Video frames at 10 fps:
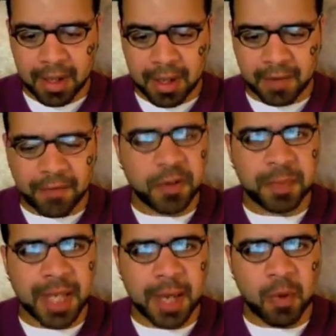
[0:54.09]
I first
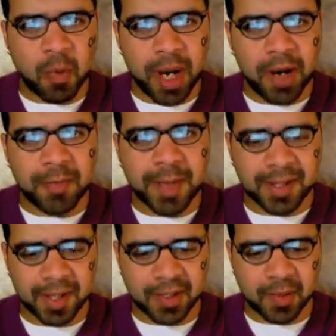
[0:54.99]
became aware of my
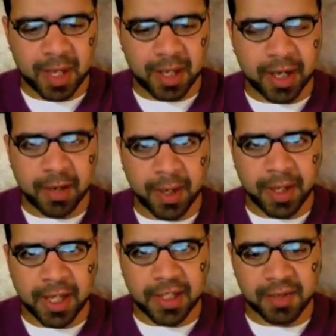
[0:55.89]
sexuality around
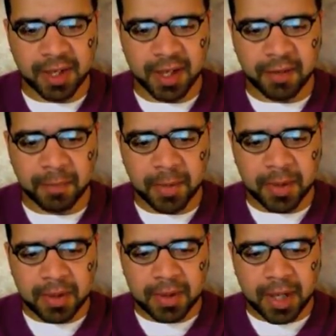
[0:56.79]
the age of 11.
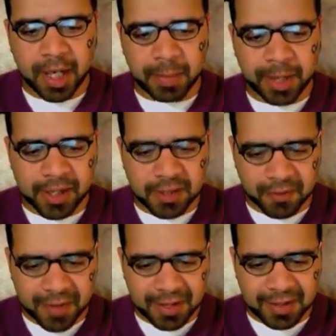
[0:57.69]
I had begun to
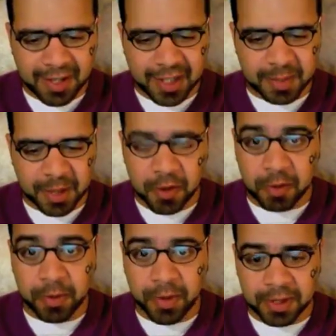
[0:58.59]
fantasize about other
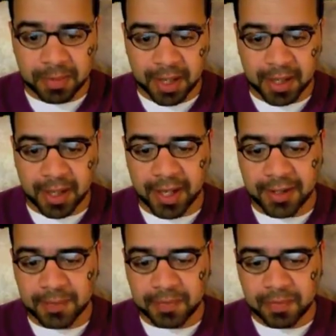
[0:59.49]
boys in my
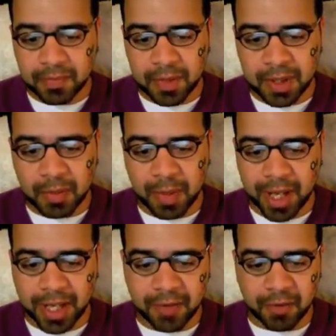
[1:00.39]
class. And while
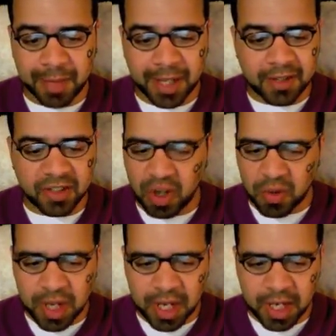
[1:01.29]
I never made this
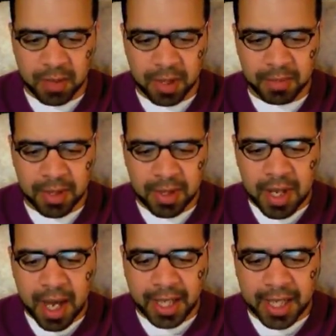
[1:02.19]
known to anyone,
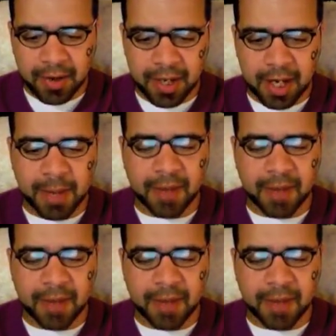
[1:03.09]
I carried on my